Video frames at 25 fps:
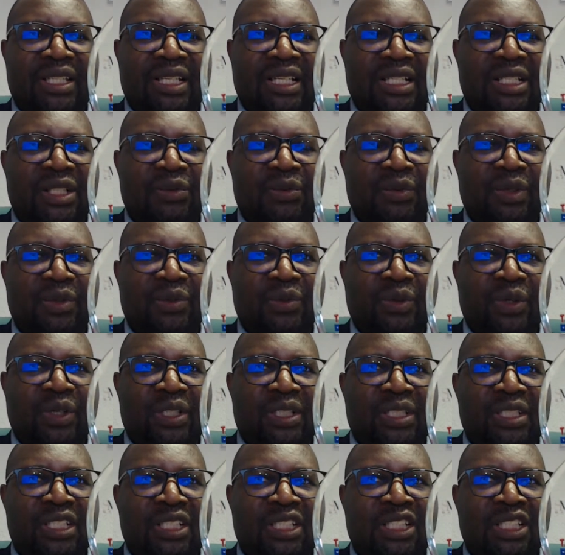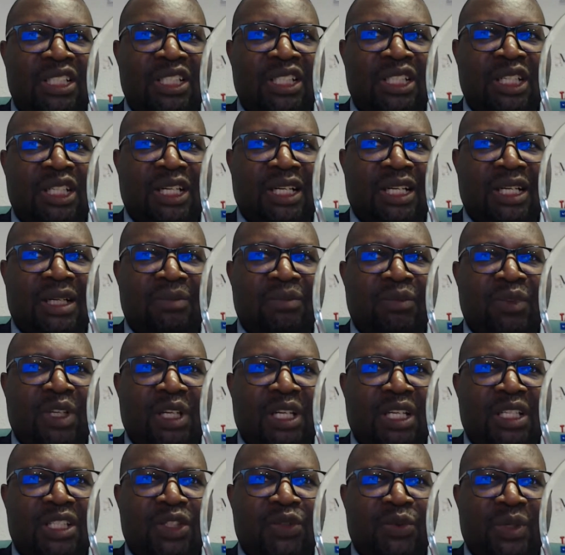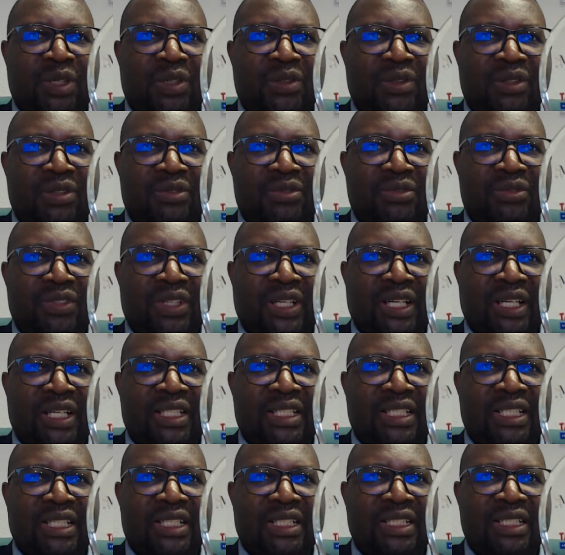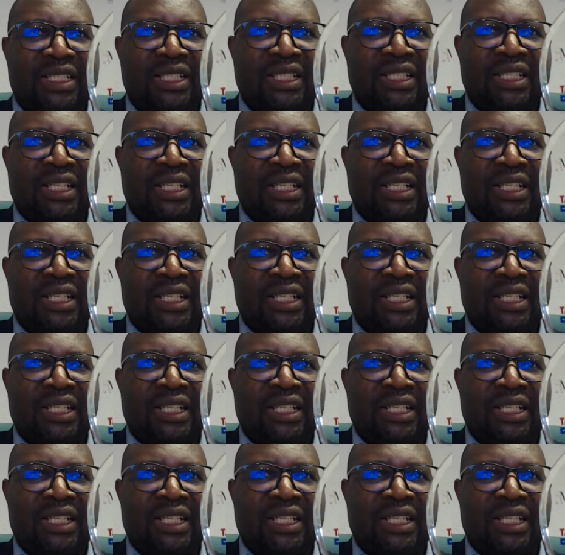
that we won last week on Friday.